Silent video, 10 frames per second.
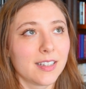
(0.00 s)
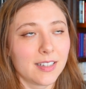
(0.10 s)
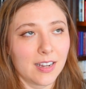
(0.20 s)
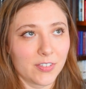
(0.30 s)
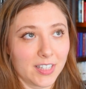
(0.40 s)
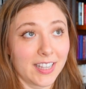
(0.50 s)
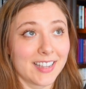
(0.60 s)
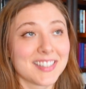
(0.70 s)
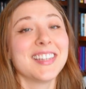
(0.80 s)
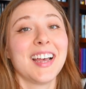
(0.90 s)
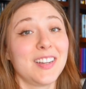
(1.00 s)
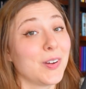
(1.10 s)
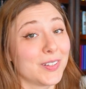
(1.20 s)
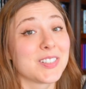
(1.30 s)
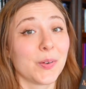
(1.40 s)
nevertheless, I
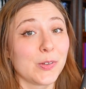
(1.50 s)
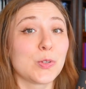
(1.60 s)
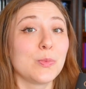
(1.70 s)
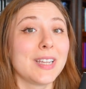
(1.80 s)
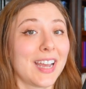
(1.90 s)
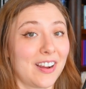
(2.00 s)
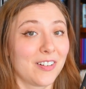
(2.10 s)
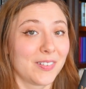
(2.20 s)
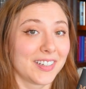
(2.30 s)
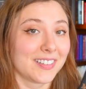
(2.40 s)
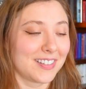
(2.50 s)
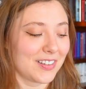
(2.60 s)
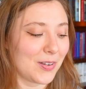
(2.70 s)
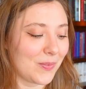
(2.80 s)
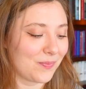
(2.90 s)
know it's going to be harrowing,
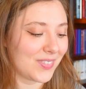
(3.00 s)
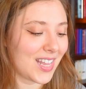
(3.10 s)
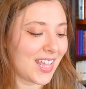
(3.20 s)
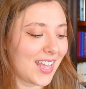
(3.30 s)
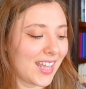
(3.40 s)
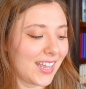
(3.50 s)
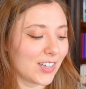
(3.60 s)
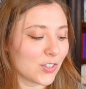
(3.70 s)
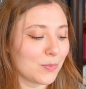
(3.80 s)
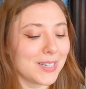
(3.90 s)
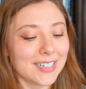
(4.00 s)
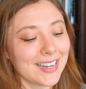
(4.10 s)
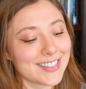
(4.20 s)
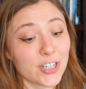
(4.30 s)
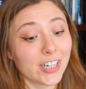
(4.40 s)
so should be a
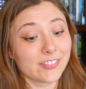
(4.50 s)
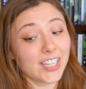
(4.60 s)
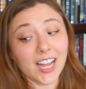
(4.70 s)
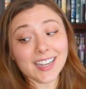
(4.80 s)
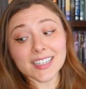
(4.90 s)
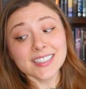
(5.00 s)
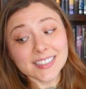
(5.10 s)
nice dark vlog.